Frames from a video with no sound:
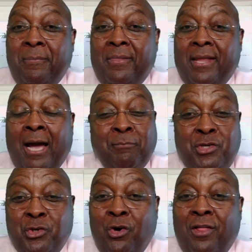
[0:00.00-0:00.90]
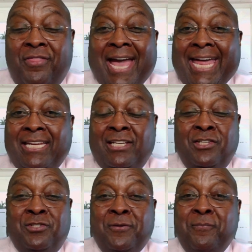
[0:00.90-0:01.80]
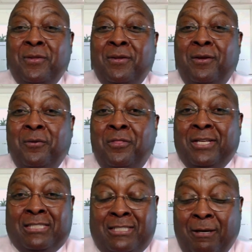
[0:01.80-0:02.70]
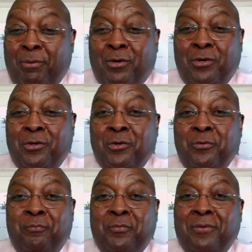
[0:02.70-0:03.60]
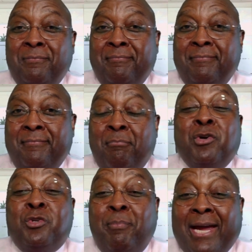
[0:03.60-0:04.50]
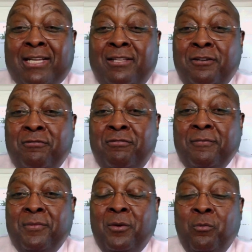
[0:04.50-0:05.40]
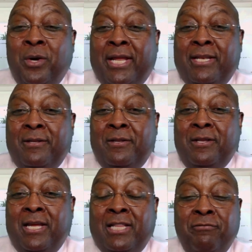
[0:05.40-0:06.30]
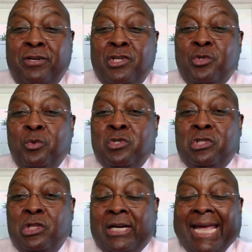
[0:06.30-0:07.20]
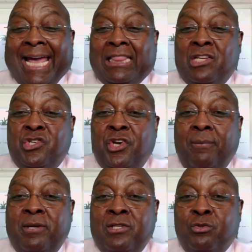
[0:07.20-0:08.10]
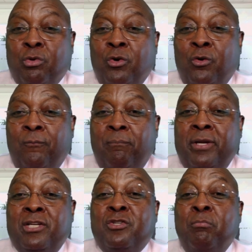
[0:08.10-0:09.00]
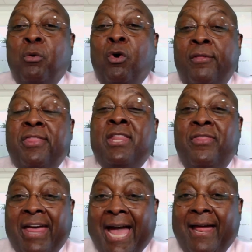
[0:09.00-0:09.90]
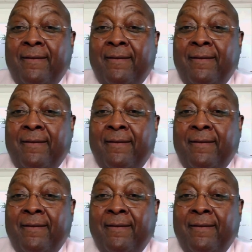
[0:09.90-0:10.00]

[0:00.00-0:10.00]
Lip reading: I'm sure that is the typical perspective when individuals look at the chairman's role, but it's more than that